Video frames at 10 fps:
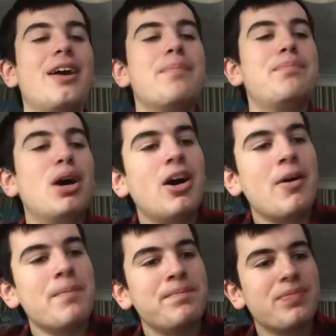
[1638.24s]
But
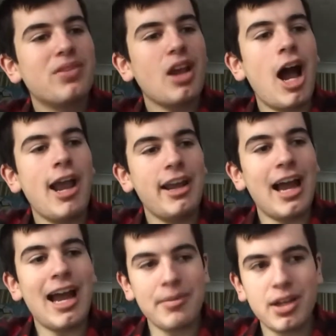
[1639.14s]
I
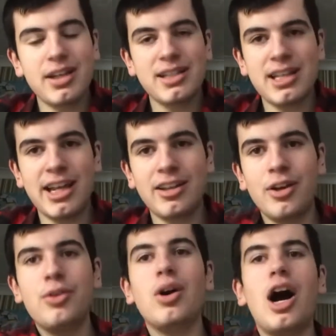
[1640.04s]
am going to say,
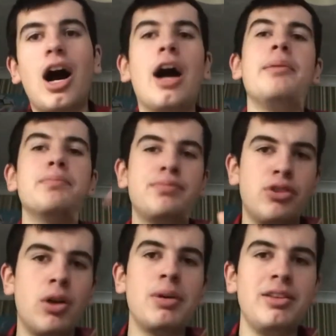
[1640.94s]
though, I'm
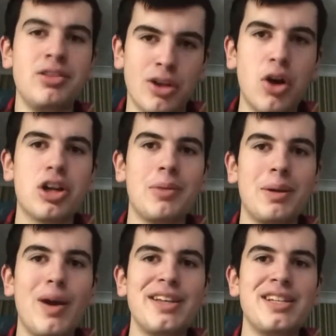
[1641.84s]
probably not going to be
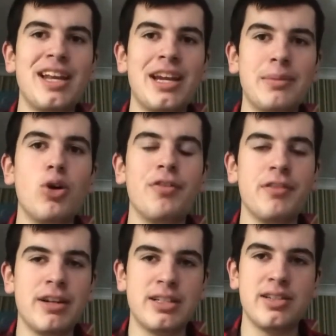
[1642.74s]
waiting anymore for the
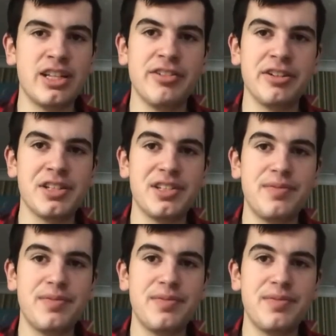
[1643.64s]
rest of the series.